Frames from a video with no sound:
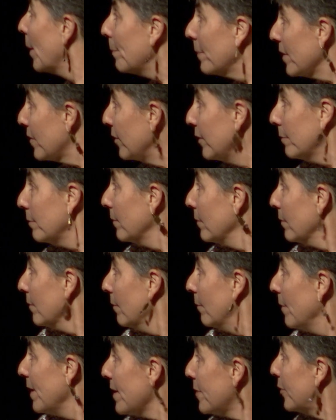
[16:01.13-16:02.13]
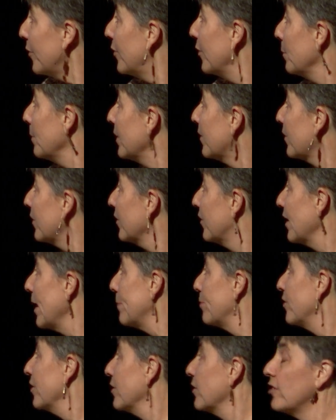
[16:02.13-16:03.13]
myths and
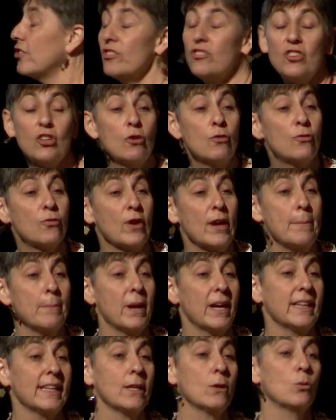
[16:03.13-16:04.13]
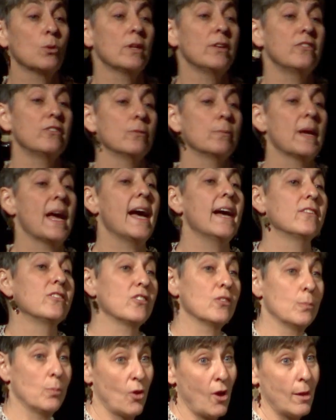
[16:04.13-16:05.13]
misconceptions still frame bilingualism as
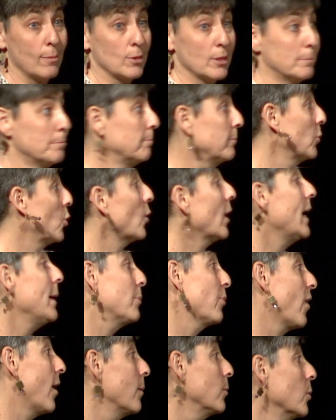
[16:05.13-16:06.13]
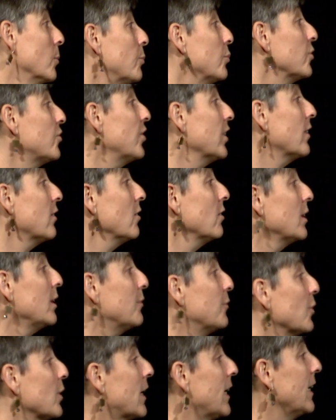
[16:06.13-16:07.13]
the problem, or a problem, particularly
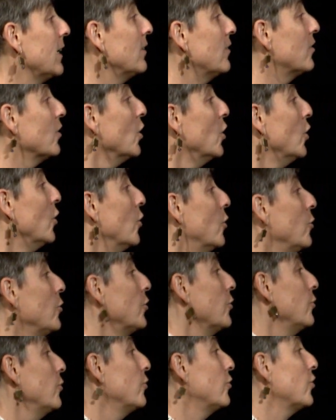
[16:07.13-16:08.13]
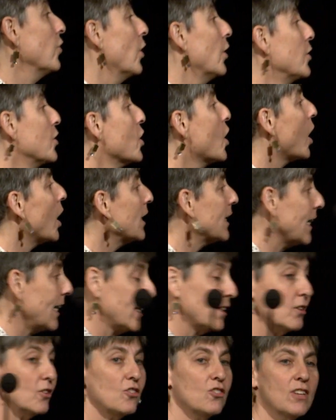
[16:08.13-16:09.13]
for kids who use a
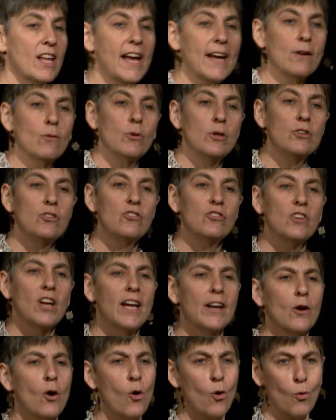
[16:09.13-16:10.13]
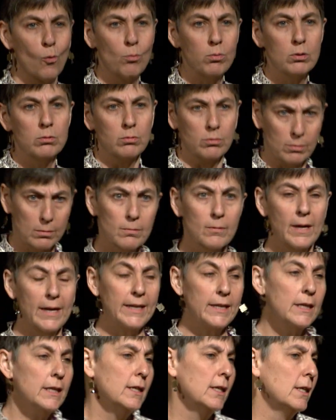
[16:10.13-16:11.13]
non-English language at home, right?
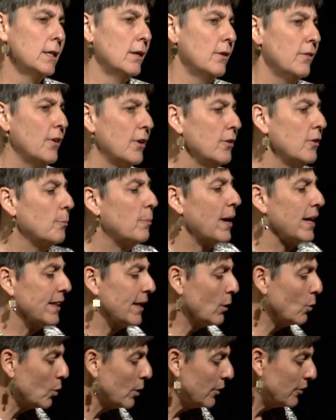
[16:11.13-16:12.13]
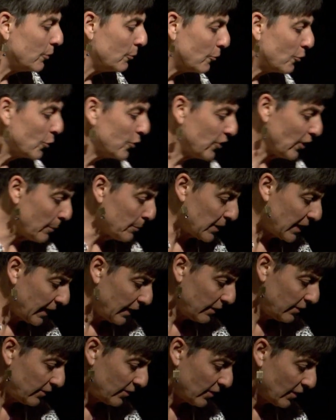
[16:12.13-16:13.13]
Bilingualism for some
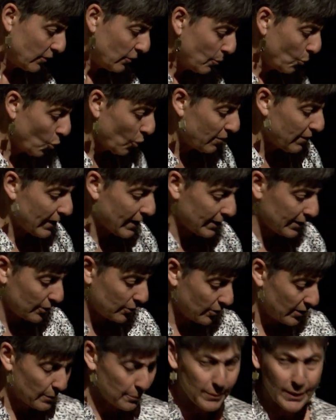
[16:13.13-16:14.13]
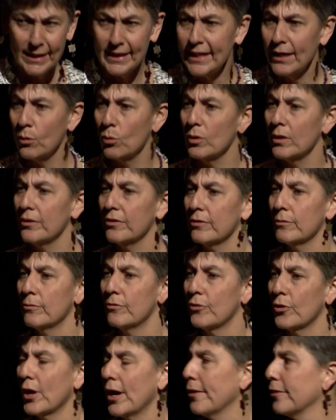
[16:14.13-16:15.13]
kids is more valued than bilingualism
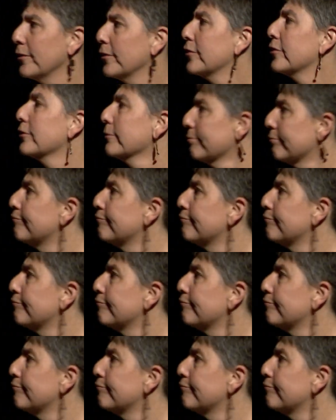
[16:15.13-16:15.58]
for others.